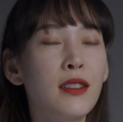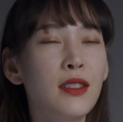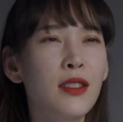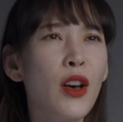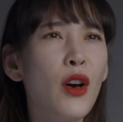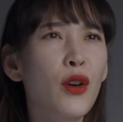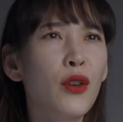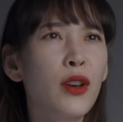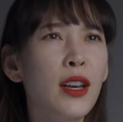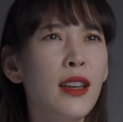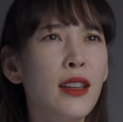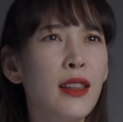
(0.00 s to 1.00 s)

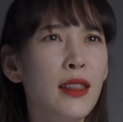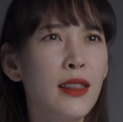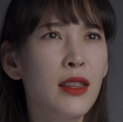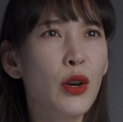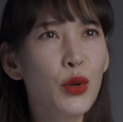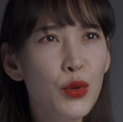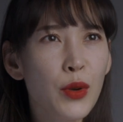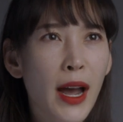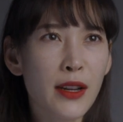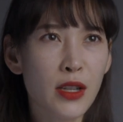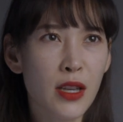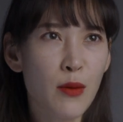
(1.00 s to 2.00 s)
So those were
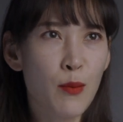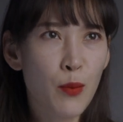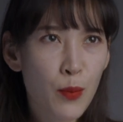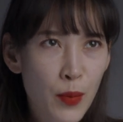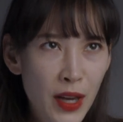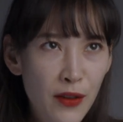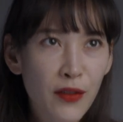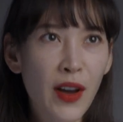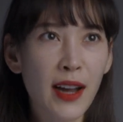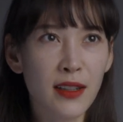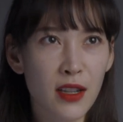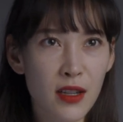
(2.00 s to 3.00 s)
actually big
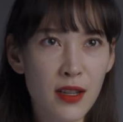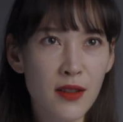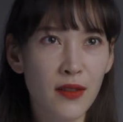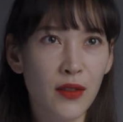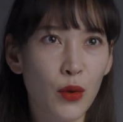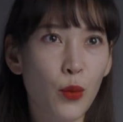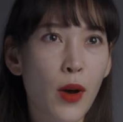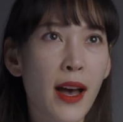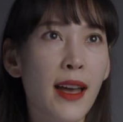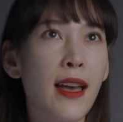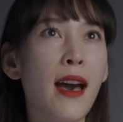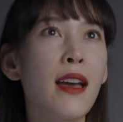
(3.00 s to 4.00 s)
factors for
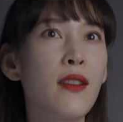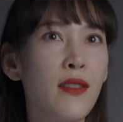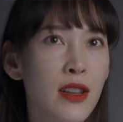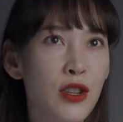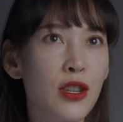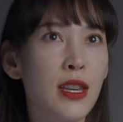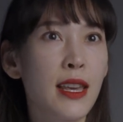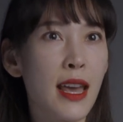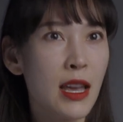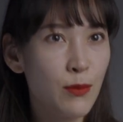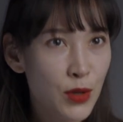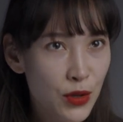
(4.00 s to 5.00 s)
why I eventually
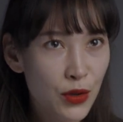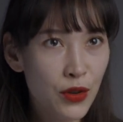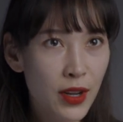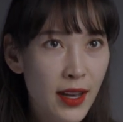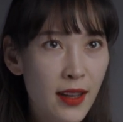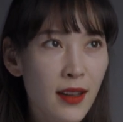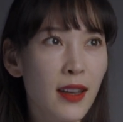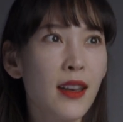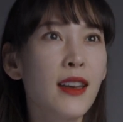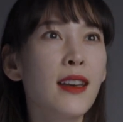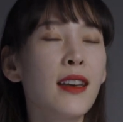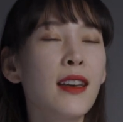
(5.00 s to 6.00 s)
came to Korea,
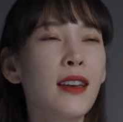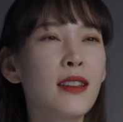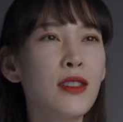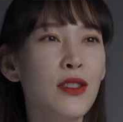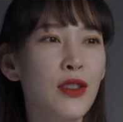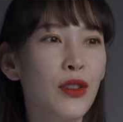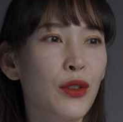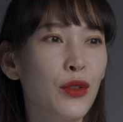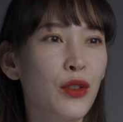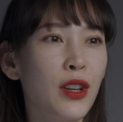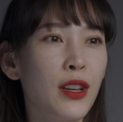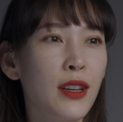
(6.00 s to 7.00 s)

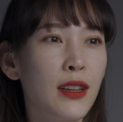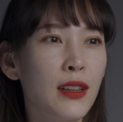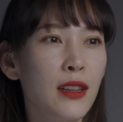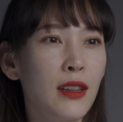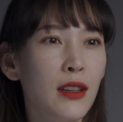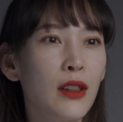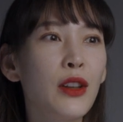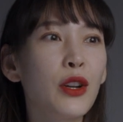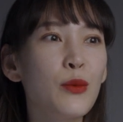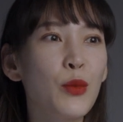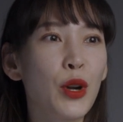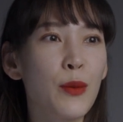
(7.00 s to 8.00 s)
to
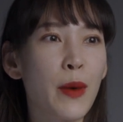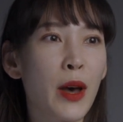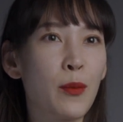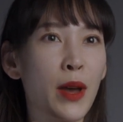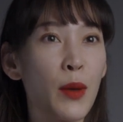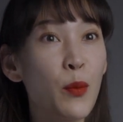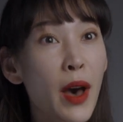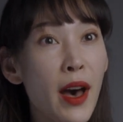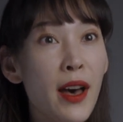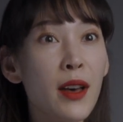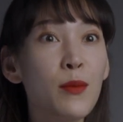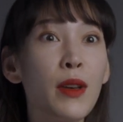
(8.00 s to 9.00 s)
learn more about my
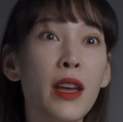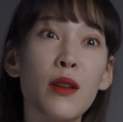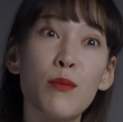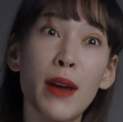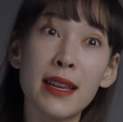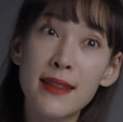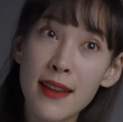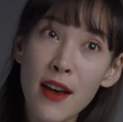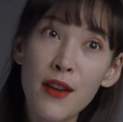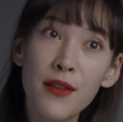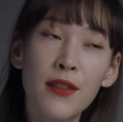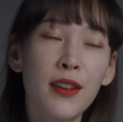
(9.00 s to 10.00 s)
mom and
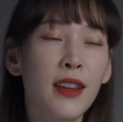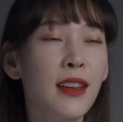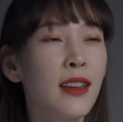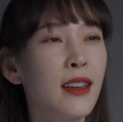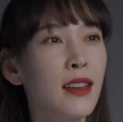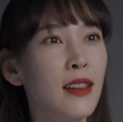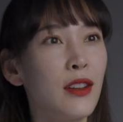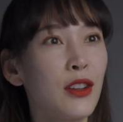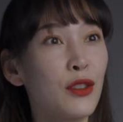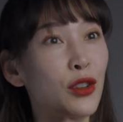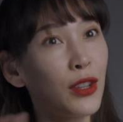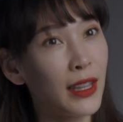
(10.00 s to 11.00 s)
myself,
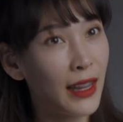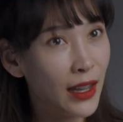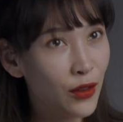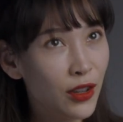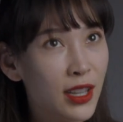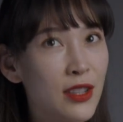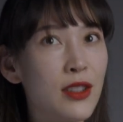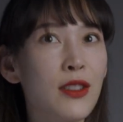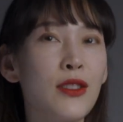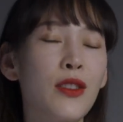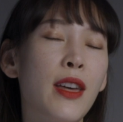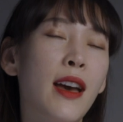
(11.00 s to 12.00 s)
learn Korean language
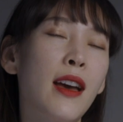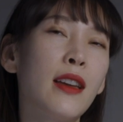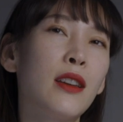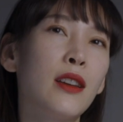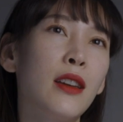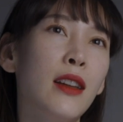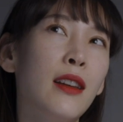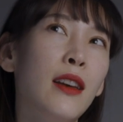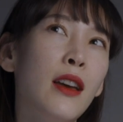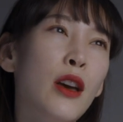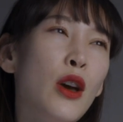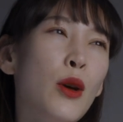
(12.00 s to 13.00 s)
so that I could
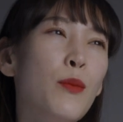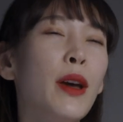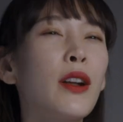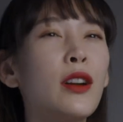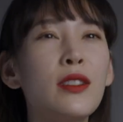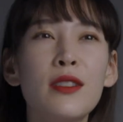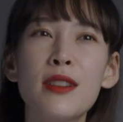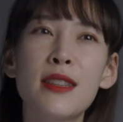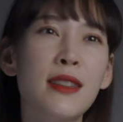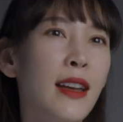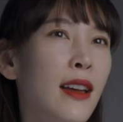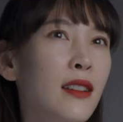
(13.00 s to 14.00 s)
better
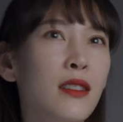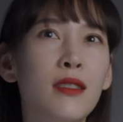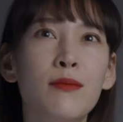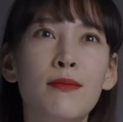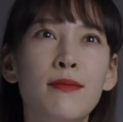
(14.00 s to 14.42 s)
understand